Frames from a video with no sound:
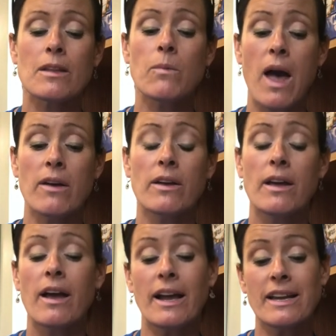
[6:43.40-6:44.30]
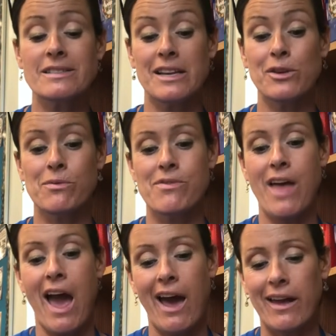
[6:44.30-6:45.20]
Well, I guess I knew
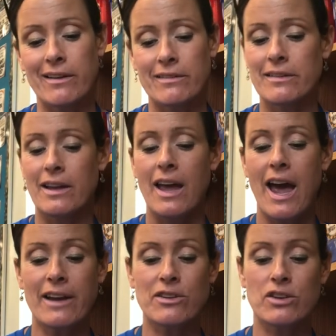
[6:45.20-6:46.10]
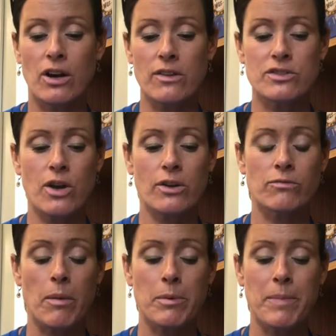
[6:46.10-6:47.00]
that. Hadn't Garth shot a
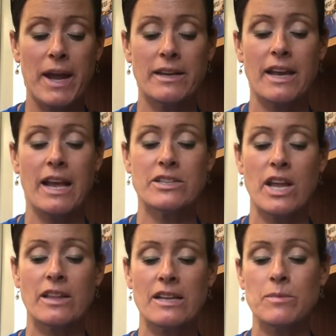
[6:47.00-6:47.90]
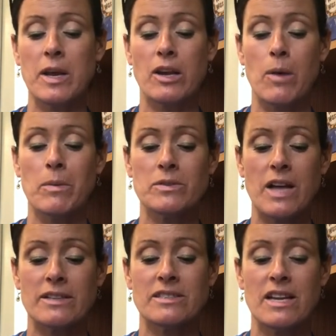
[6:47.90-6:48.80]
rubber band at AJ last week and almost
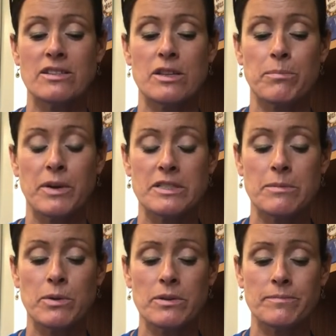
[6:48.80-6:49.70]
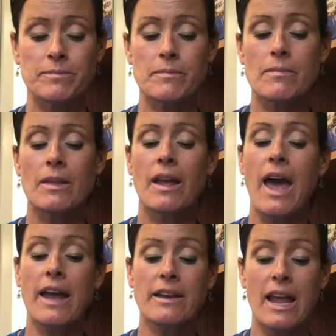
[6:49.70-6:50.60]
got sent to the principal?
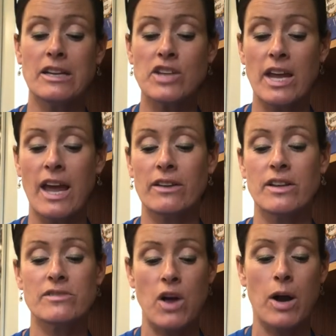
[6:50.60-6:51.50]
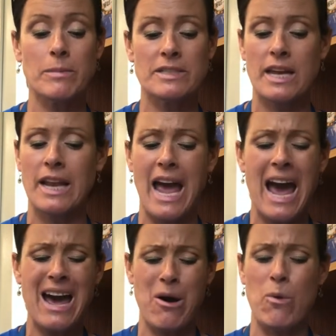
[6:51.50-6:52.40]
Hadn't AJ held his arm and said,
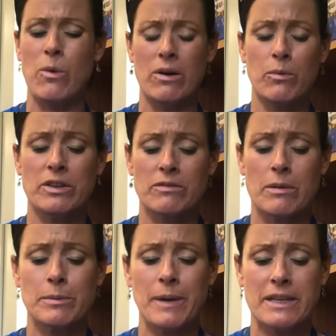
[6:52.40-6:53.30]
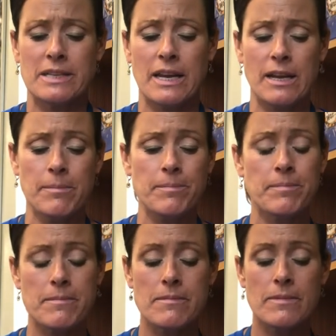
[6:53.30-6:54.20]
ow, when the rubber band hit him?
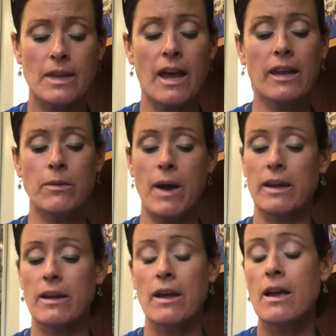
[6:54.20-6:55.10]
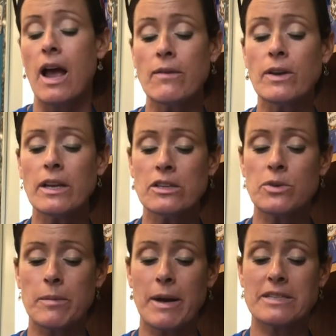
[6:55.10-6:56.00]
Anyway, I really
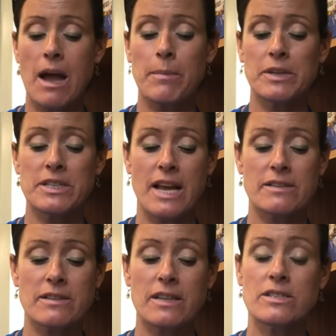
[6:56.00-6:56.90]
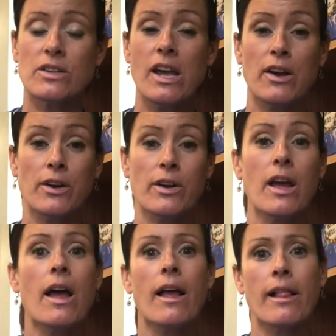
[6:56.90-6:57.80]
enjoyed my time on the desk until I heard
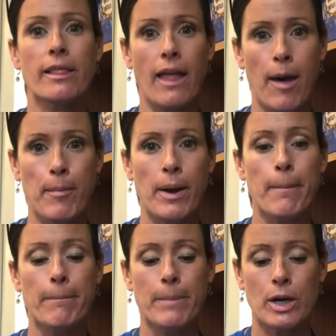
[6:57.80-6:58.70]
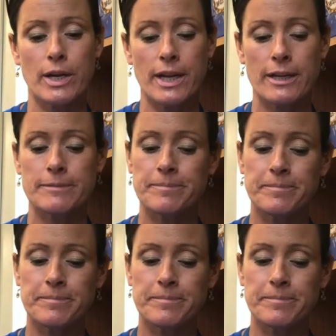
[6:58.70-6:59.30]
Clem barking.